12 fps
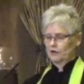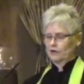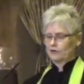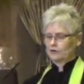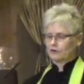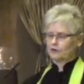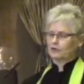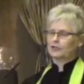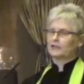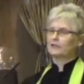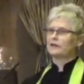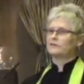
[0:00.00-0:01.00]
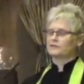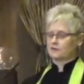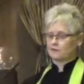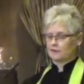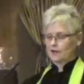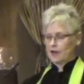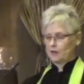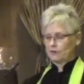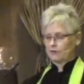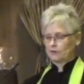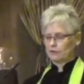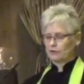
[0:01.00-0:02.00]
Her early leaf's a
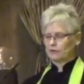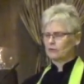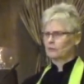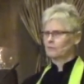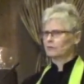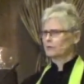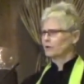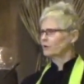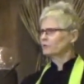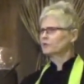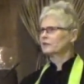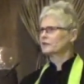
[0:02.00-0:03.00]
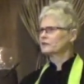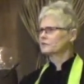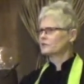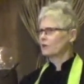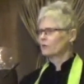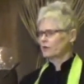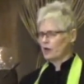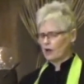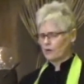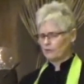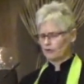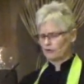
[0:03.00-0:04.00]
flower, but only so an
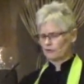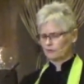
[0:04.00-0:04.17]
hour.